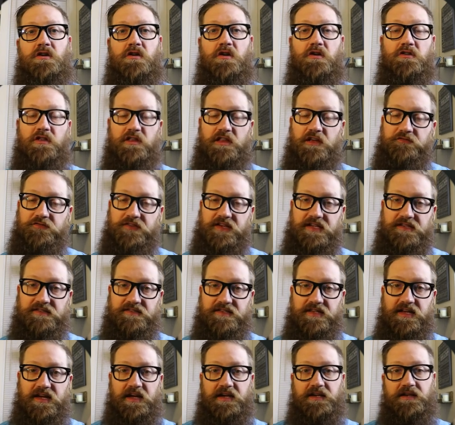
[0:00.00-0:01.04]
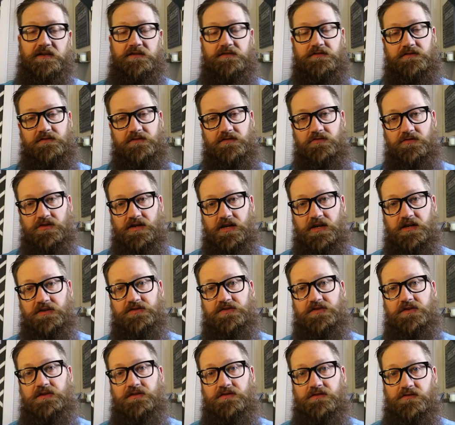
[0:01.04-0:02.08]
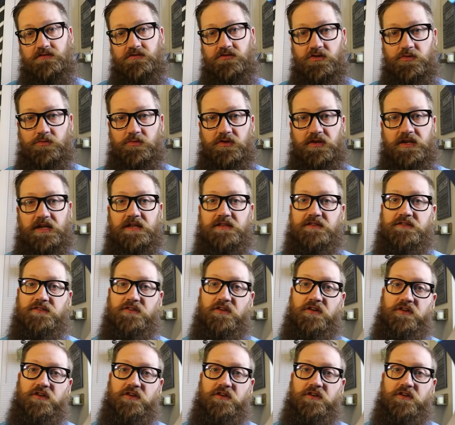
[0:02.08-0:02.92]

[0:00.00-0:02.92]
On the left hand side, two cuts and two duplicates